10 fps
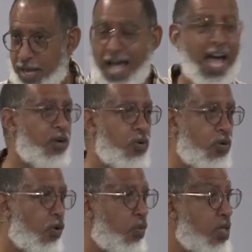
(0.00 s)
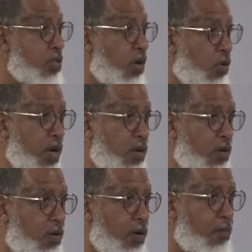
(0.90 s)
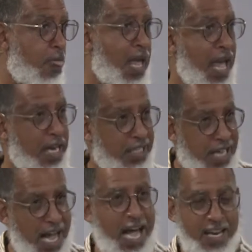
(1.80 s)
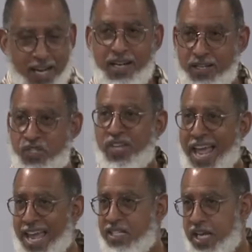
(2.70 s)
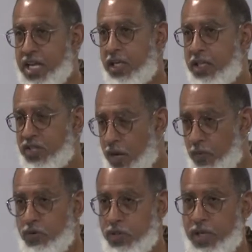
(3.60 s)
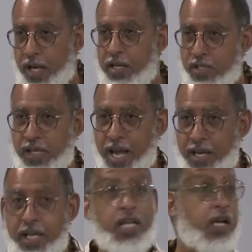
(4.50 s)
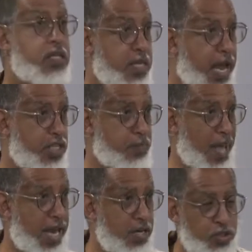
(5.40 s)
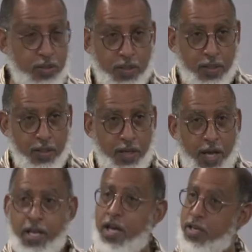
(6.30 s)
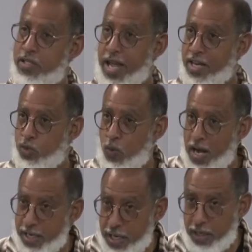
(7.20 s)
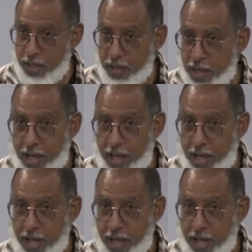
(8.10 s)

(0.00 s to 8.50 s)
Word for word: I don't know what's going on. God understands English. I want you to understand that. He understands Spanish. He understands Swahili.